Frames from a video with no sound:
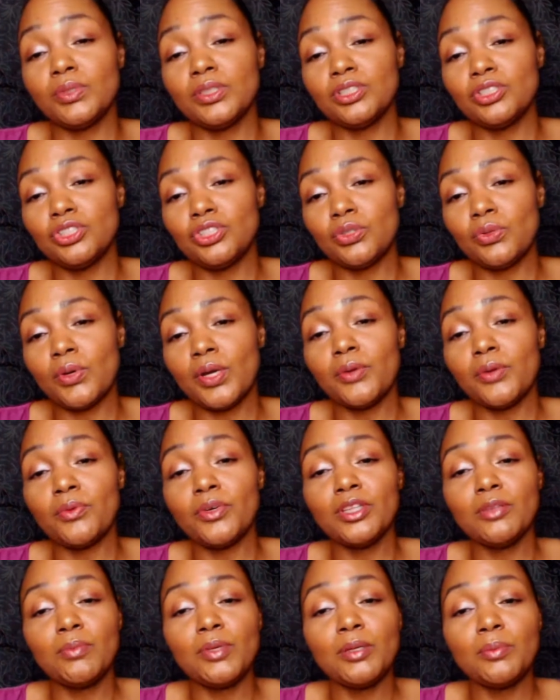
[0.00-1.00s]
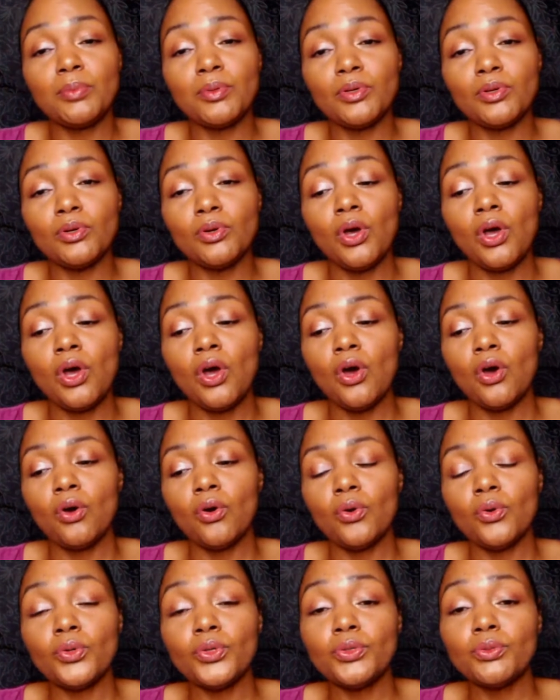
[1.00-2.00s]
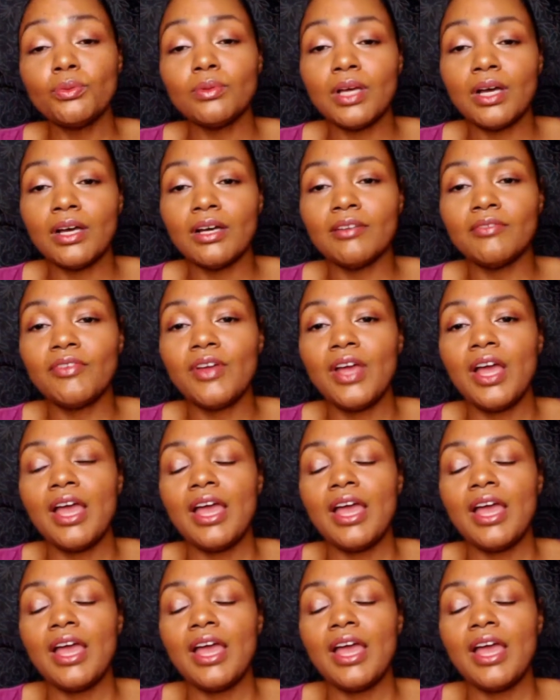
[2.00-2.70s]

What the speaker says: enjoy with people who you love